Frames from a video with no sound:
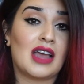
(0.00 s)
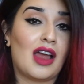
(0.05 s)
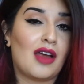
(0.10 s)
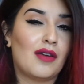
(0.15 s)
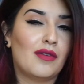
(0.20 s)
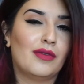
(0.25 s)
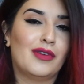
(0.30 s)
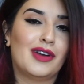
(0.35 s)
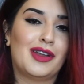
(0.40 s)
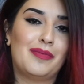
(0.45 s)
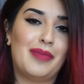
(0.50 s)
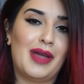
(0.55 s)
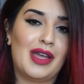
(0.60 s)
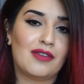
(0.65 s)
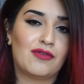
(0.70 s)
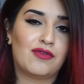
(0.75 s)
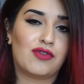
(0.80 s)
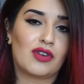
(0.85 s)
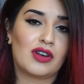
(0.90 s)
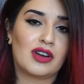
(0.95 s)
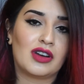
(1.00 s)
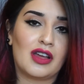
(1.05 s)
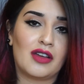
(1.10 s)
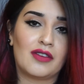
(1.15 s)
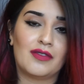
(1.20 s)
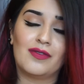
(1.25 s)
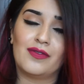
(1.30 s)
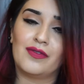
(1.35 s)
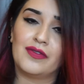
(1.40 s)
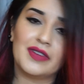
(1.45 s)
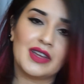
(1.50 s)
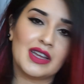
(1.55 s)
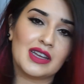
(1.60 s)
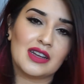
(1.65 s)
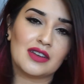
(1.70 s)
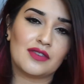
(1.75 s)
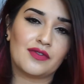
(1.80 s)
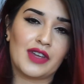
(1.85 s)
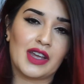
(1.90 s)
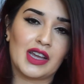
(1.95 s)
I already paid for it in
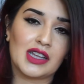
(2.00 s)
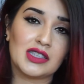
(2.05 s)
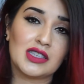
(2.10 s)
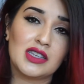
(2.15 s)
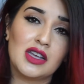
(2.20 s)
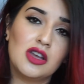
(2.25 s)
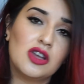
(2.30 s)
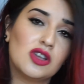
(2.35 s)
advance.